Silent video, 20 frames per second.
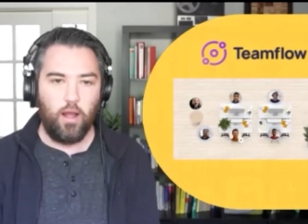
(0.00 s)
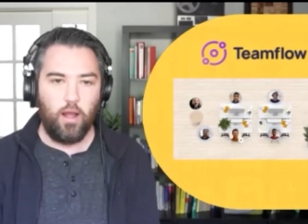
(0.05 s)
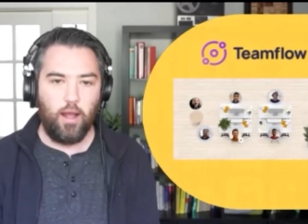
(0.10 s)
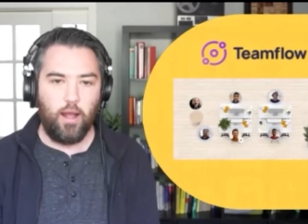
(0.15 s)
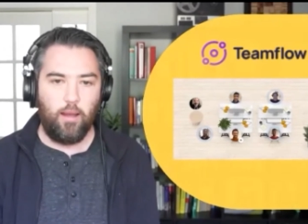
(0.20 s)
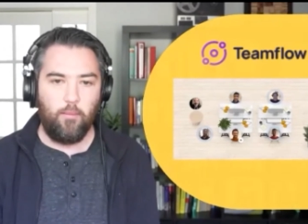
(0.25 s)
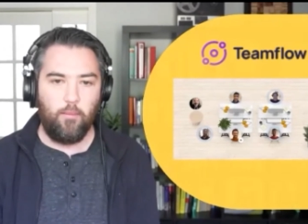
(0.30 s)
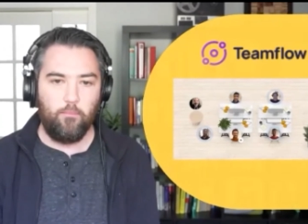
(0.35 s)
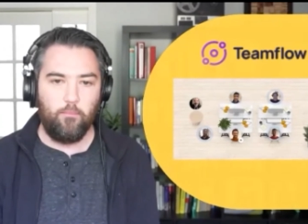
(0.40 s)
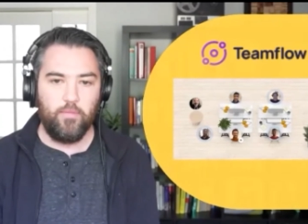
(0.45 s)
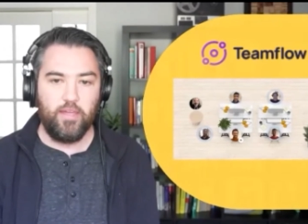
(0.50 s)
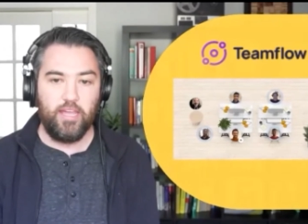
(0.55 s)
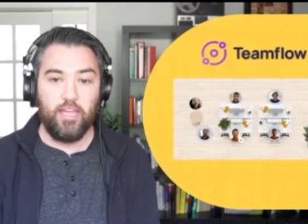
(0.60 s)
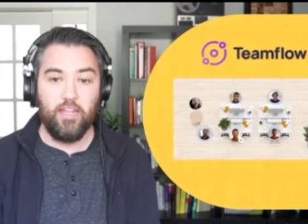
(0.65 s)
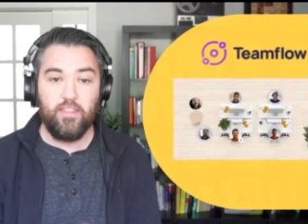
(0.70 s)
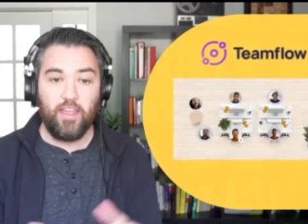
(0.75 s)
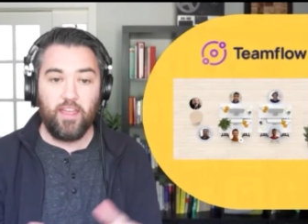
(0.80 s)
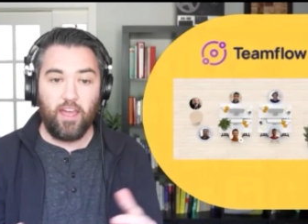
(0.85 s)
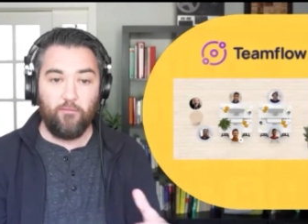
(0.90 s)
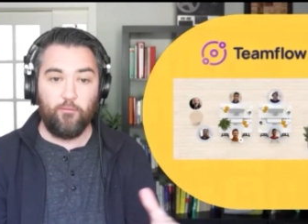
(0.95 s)
Um,
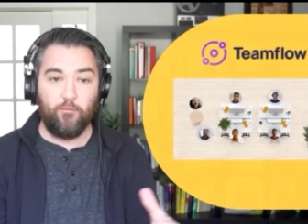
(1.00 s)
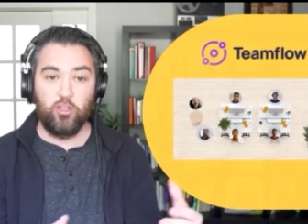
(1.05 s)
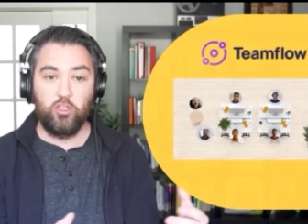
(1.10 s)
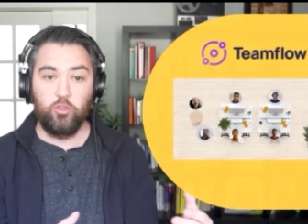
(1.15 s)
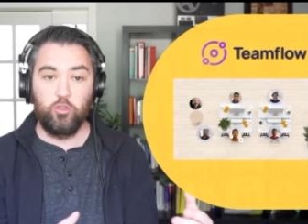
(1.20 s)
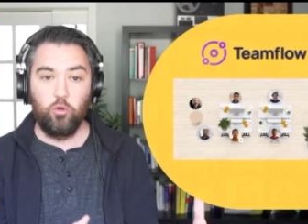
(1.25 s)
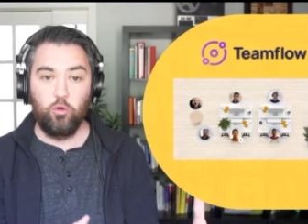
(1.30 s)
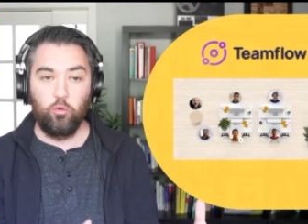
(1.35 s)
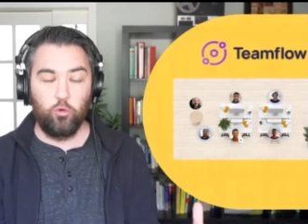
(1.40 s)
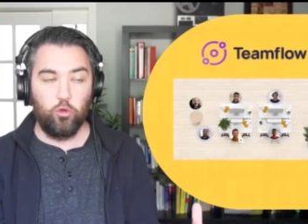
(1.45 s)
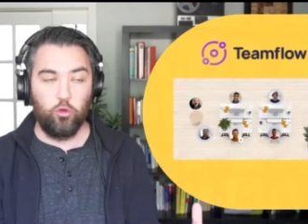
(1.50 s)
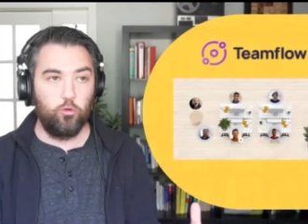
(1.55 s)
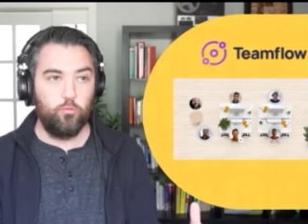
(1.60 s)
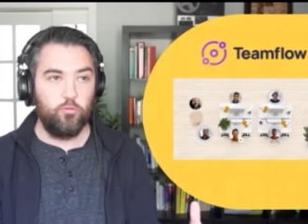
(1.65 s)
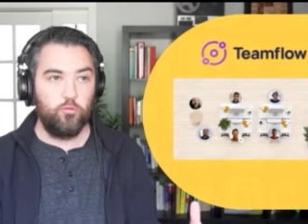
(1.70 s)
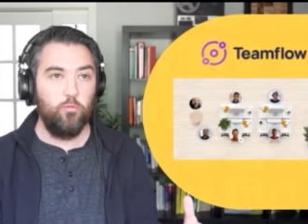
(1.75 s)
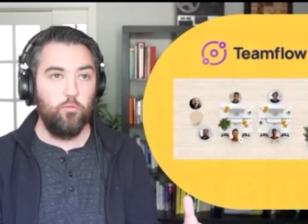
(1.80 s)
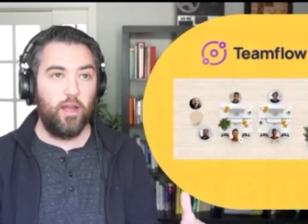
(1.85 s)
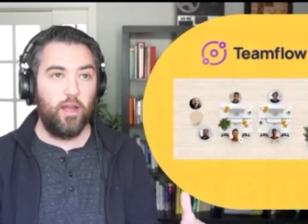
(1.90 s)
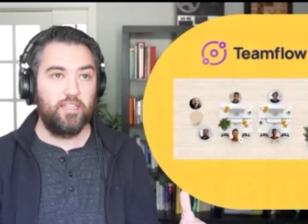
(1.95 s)
in that virtual room,
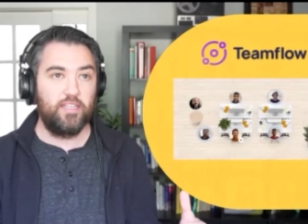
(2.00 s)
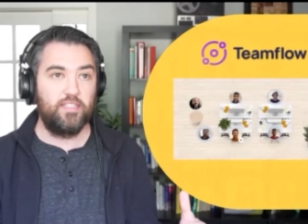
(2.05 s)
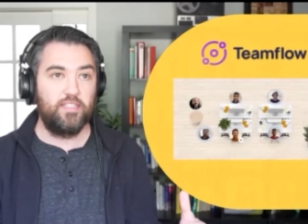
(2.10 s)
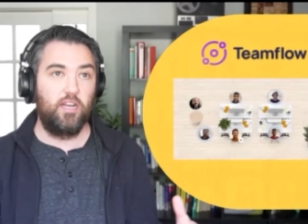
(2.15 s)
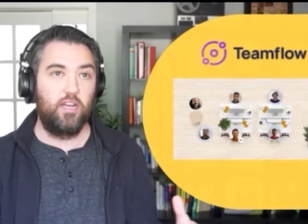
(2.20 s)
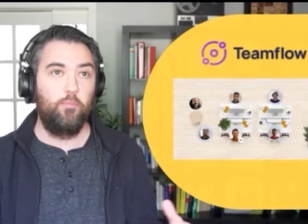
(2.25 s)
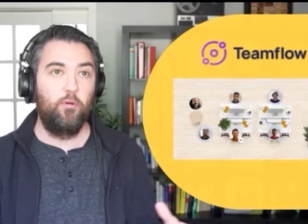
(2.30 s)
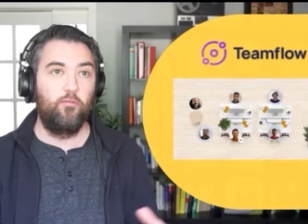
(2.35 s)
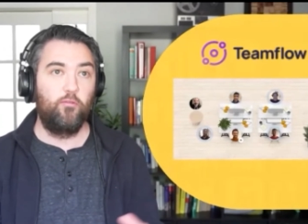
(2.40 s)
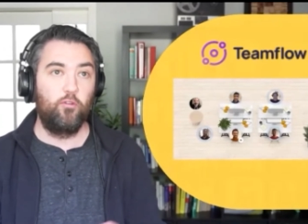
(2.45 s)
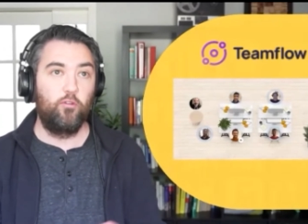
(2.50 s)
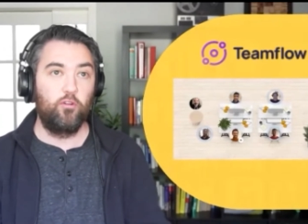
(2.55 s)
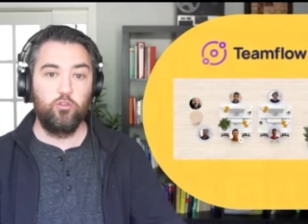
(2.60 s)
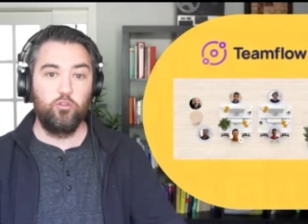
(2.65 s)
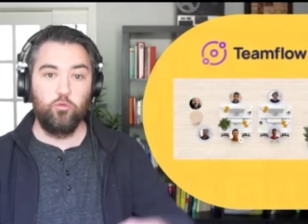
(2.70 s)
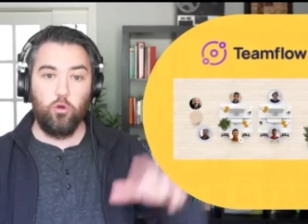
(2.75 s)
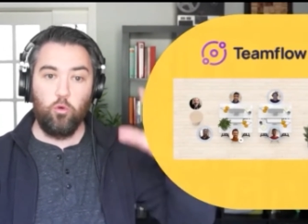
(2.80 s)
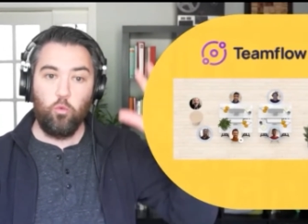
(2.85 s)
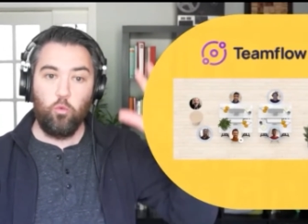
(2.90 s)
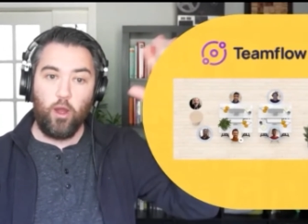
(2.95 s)
you might set up a
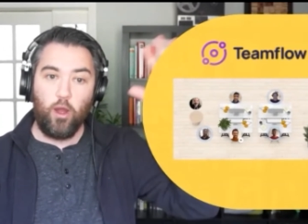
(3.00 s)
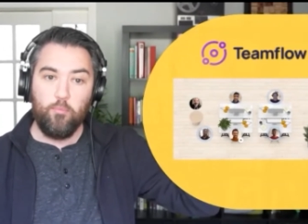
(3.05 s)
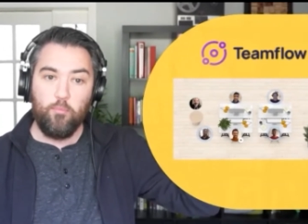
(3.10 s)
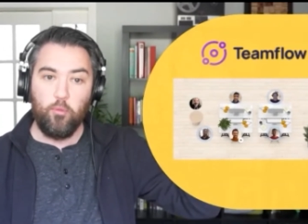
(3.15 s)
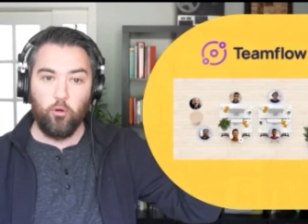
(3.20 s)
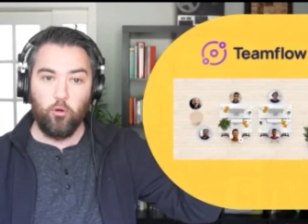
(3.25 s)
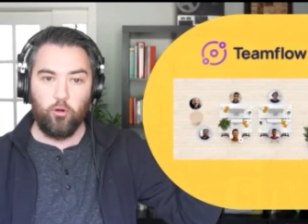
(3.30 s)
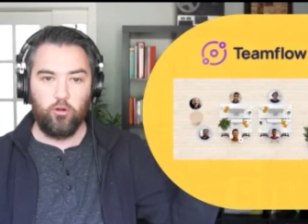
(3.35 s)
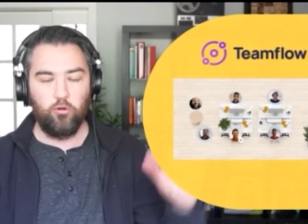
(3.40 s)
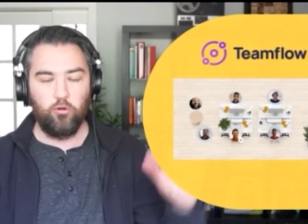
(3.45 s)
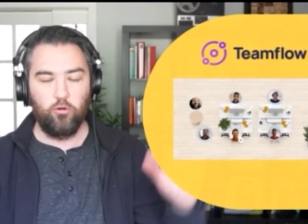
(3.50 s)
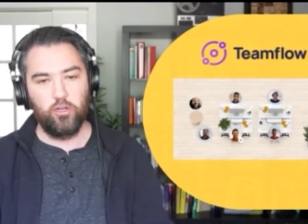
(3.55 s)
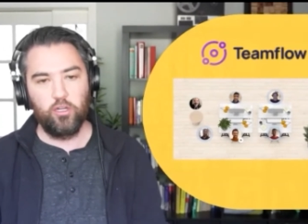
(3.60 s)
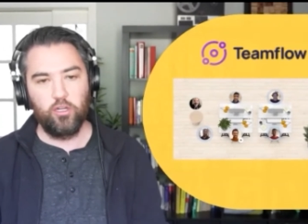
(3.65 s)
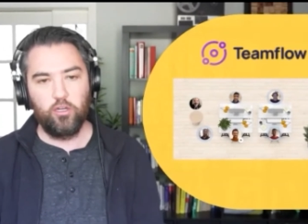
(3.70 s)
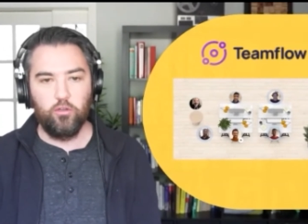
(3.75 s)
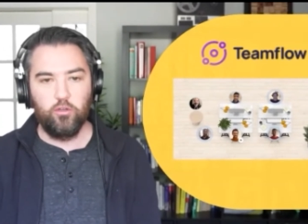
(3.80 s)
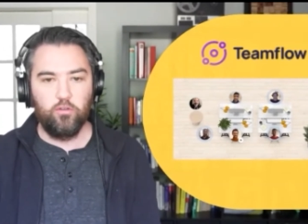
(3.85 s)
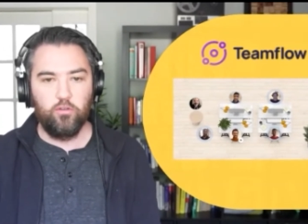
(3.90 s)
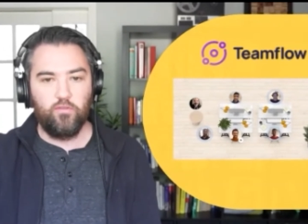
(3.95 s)
virtual whiteboard or
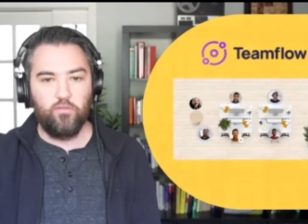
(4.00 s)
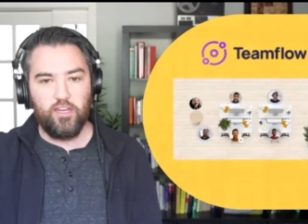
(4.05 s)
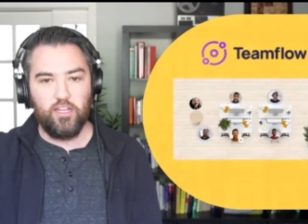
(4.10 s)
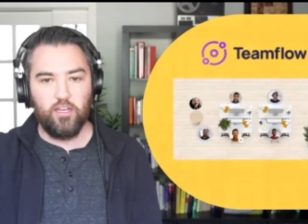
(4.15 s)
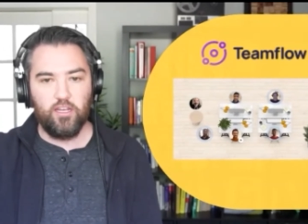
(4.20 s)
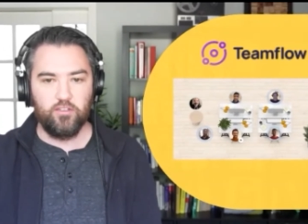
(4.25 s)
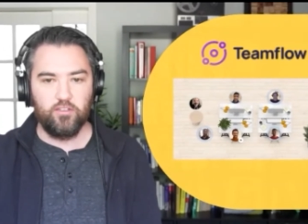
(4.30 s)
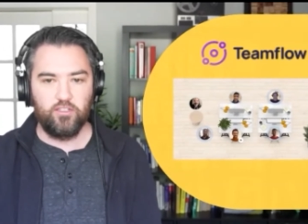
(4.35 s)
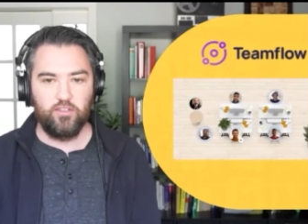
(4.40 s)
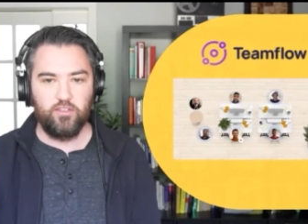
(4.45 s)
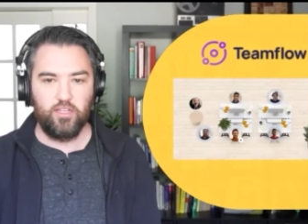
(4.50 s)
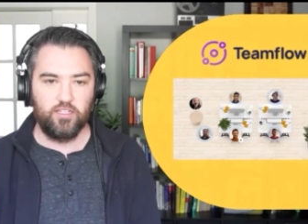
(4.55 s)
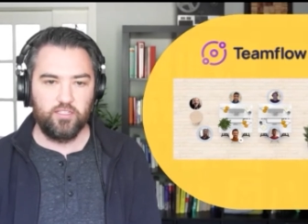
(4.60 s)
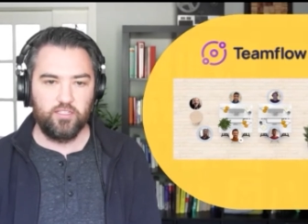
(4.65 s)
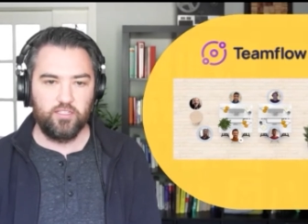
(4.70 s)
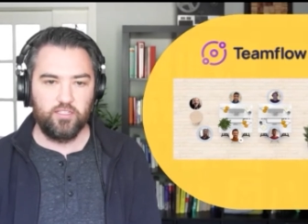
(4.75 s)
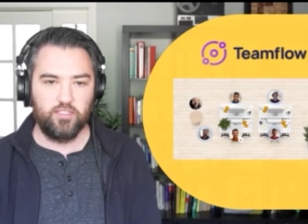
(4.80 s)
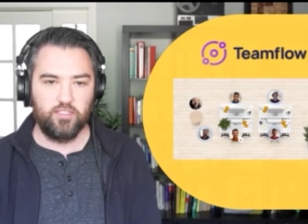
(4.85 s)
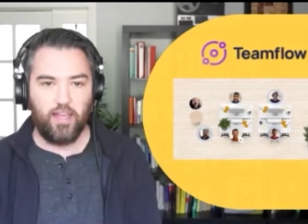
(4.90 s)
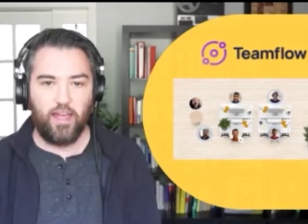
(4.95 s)
include videos and things
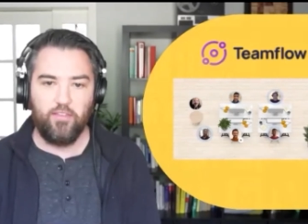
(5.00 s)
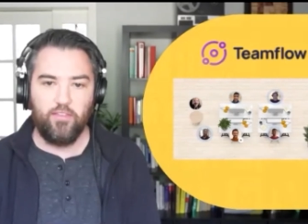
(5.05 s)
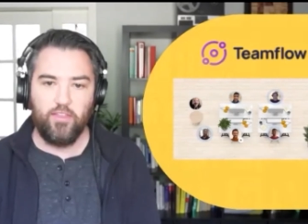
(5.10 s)
like that.